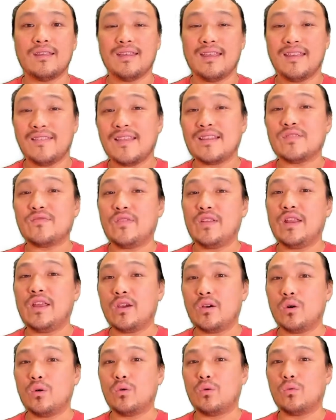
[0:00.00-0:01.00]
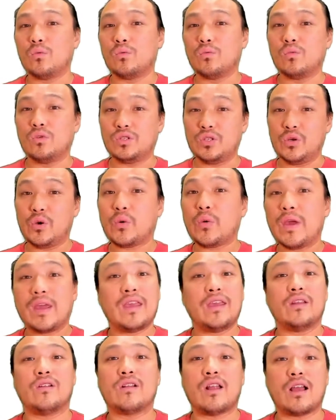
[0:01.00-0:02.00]
In this video, we'll do a quick
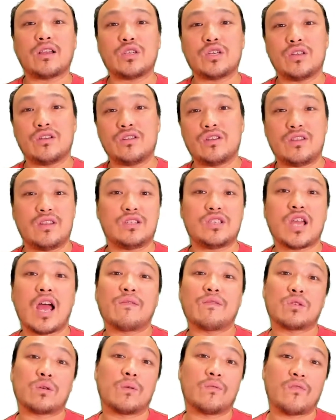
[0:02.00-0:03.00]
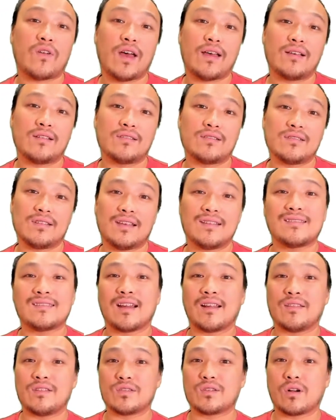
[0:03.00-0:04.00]
introduction to the JavaScript files
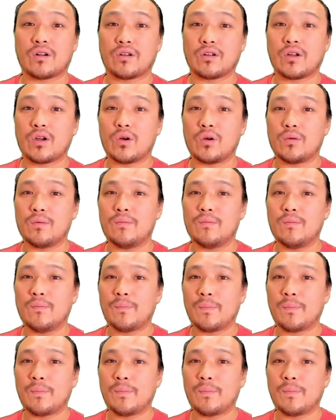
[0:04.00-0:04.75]
inside the starter code